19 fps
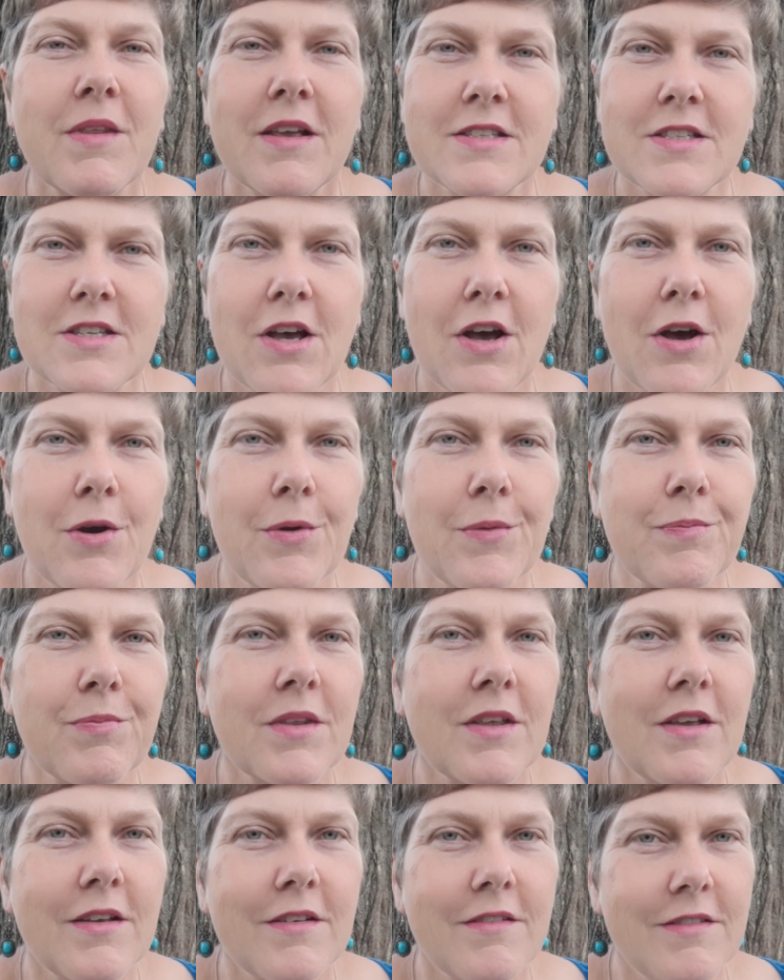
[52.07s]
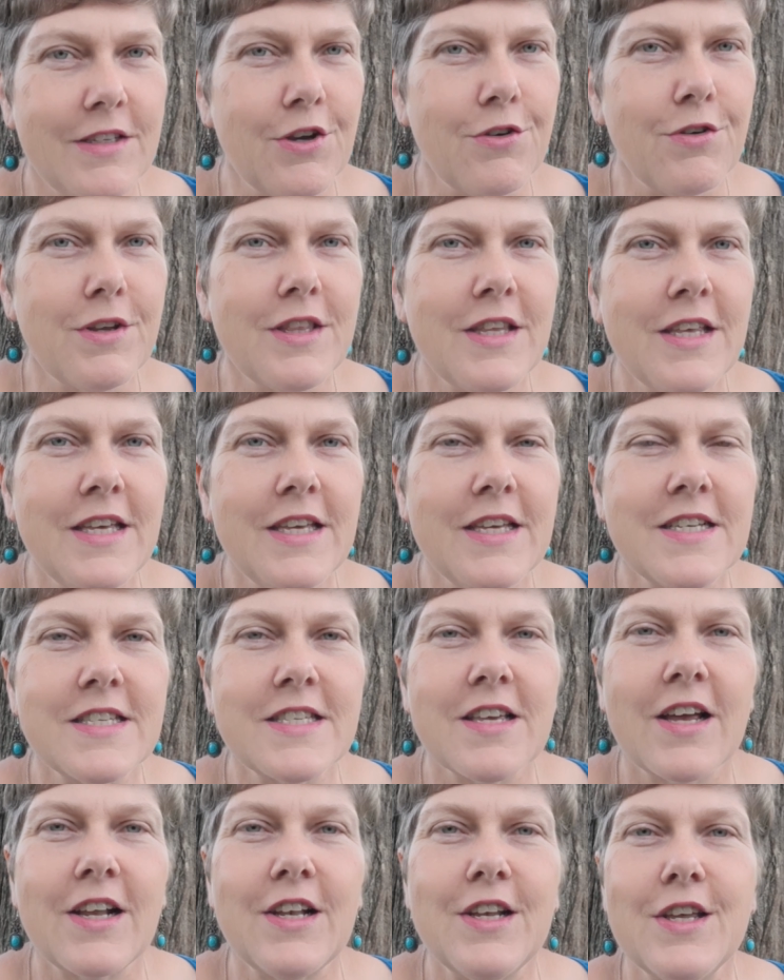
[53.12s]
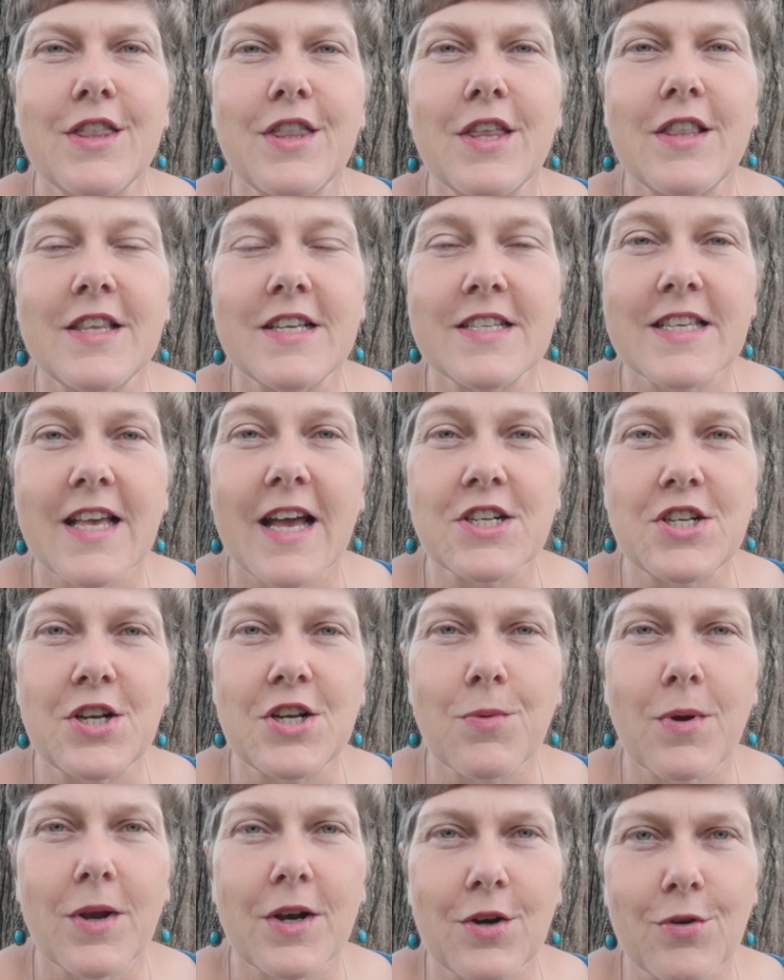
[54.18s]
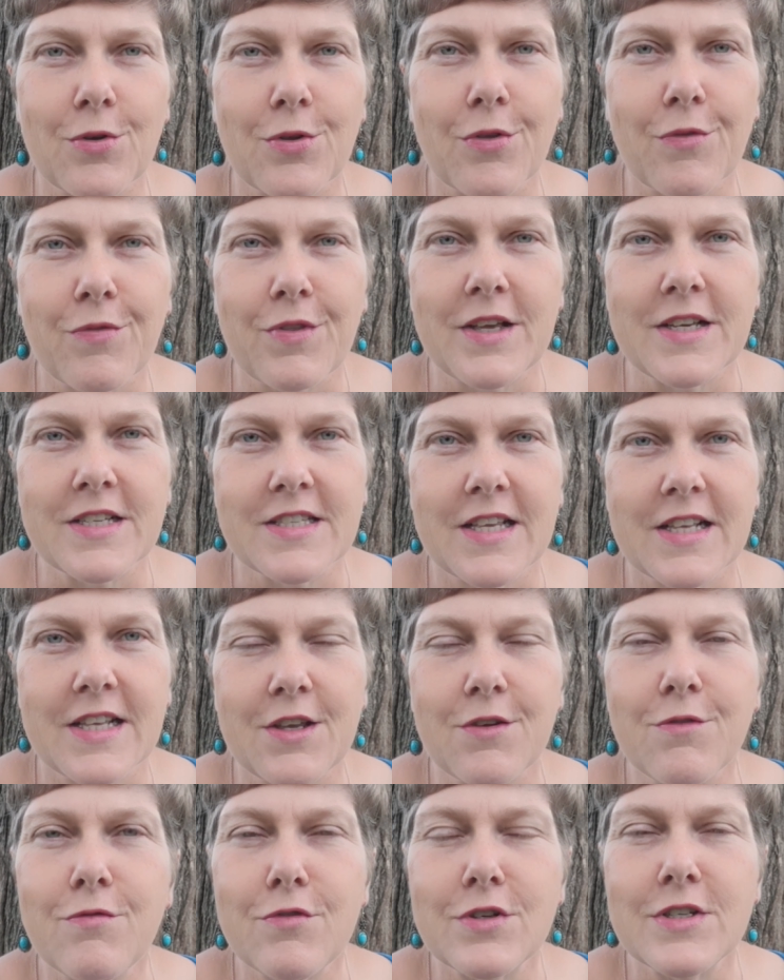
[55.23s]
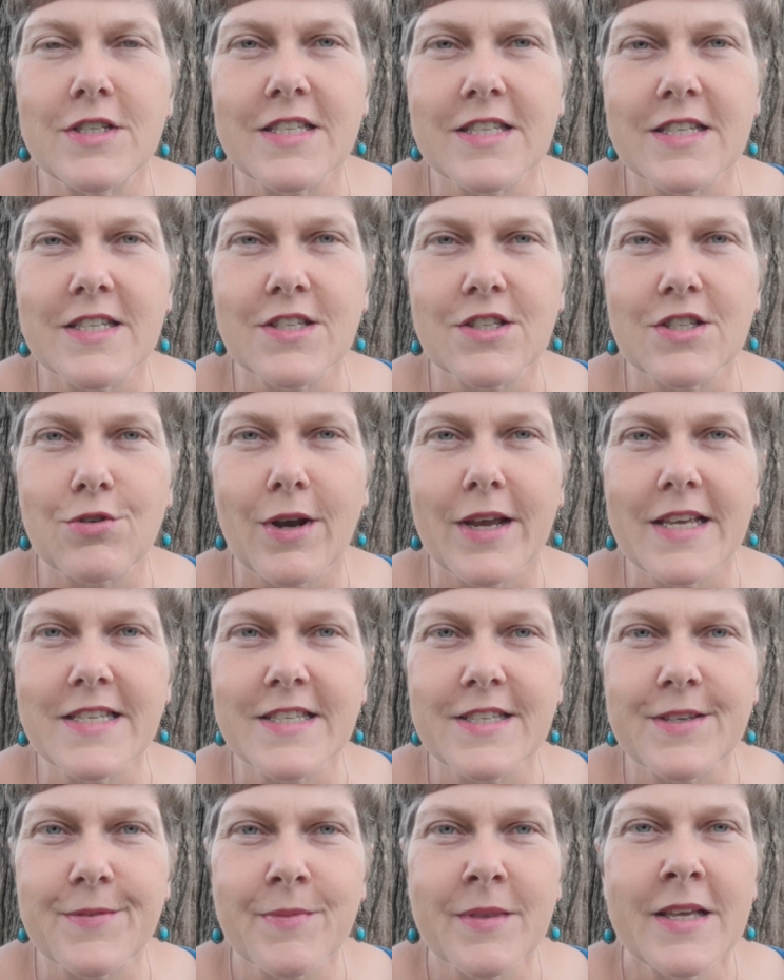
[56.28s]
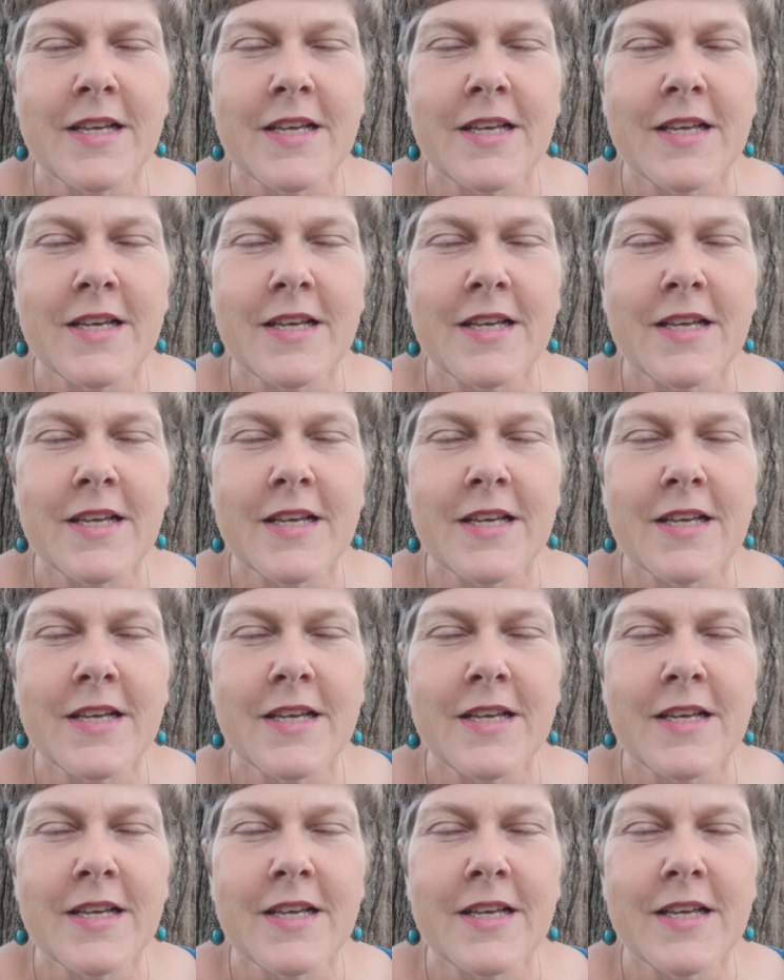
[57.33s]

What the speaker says: So during the years I learned that there's actually quite a lot of things that influences trays.